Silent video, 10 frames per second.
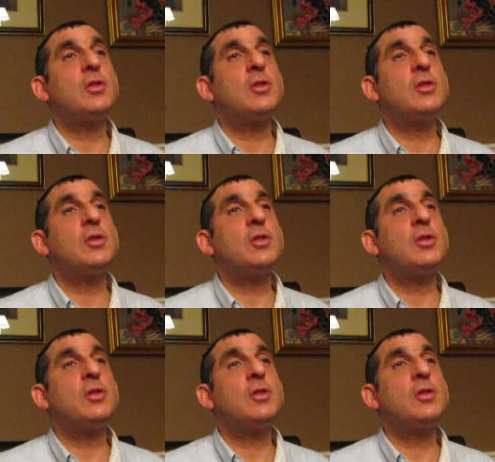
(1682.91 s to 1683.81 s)

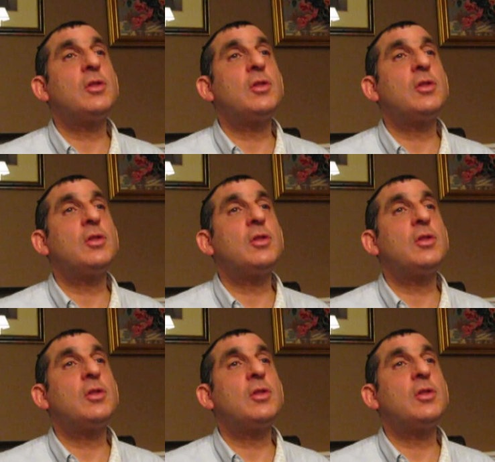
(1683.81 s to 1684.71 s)

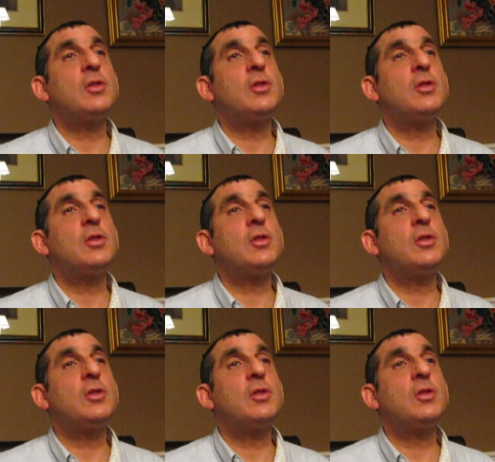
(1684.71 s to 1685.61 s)

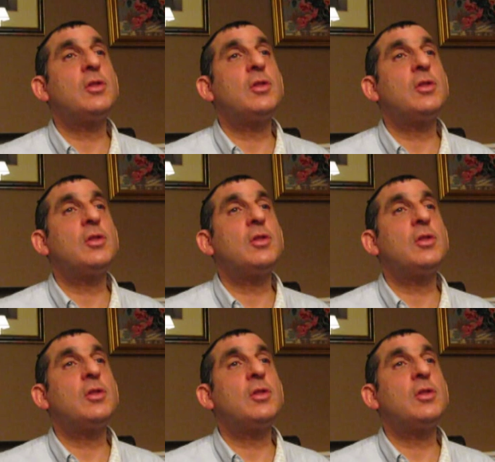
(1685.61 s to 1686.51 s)

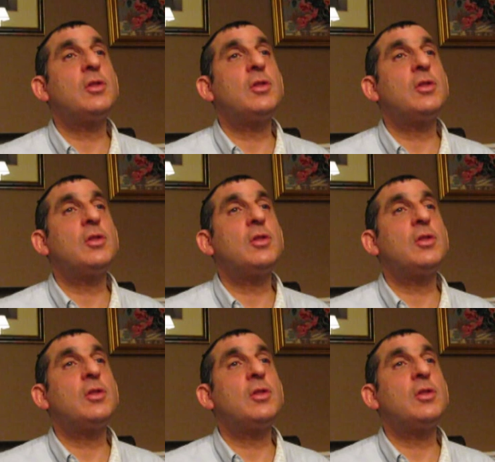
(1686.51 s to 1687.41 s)

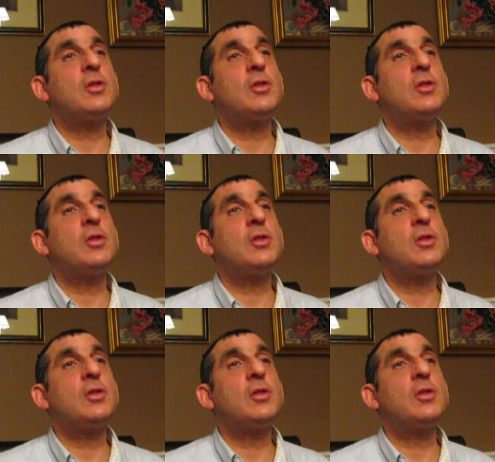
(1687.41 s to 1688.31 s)

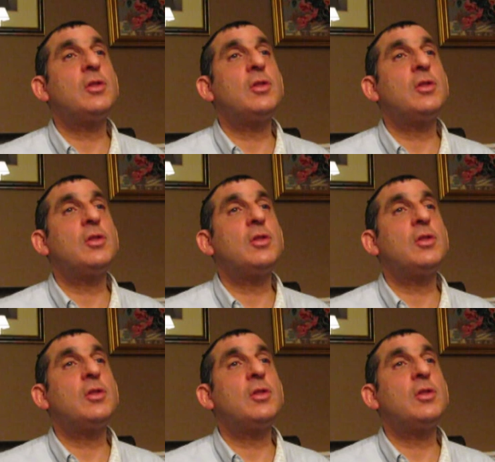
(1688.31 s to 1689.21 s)

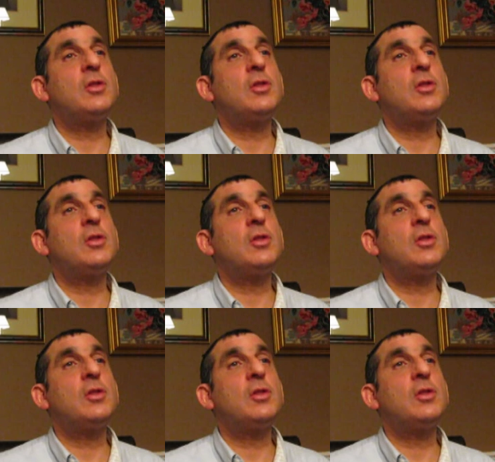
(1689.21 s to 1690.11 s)
(no lip movement)